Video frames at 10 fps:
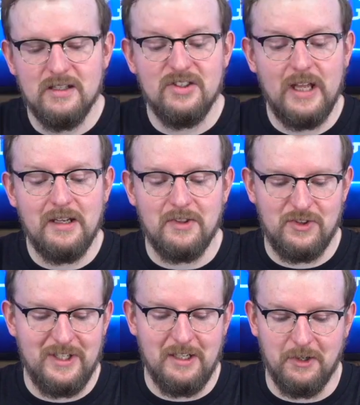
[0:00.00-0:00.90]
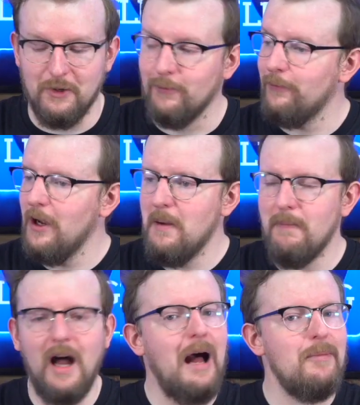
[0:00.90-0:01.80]
Zenith Seeker
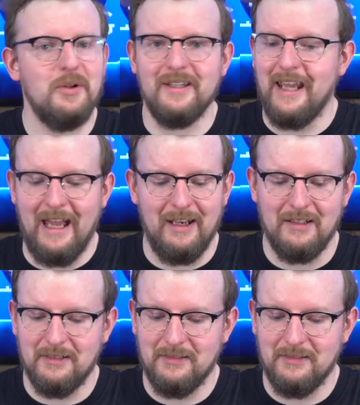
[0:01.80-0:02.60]
from Amonkhet.